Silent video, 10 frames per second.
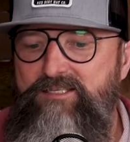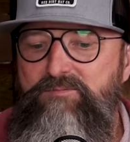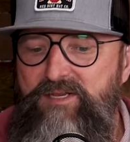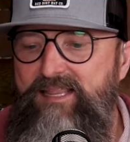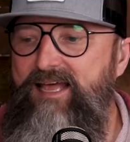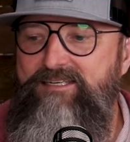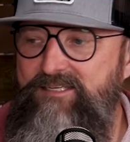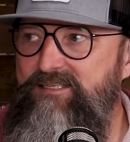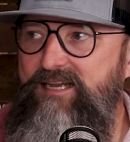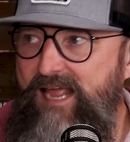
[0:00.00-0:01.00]
Doesn't mean that
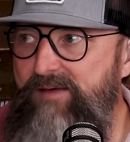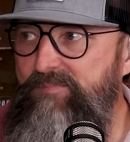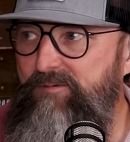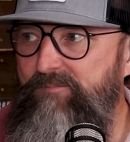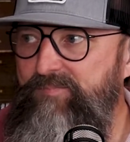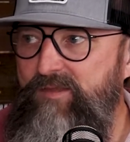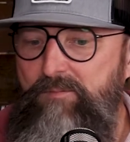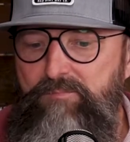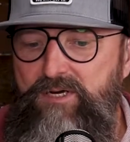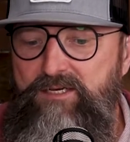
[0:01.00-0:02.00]
doesn't happen,
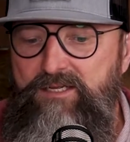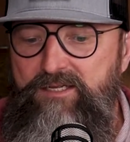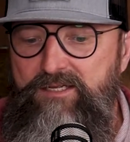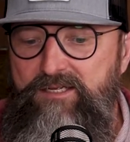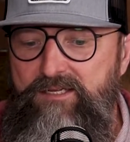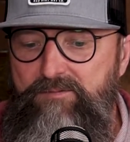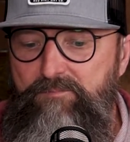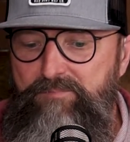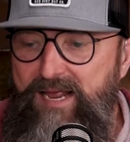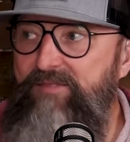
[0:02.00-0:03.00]
but
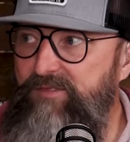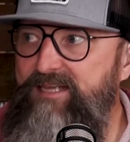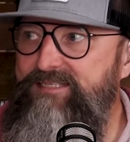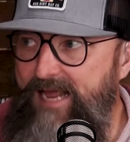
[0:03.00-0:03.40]
bad things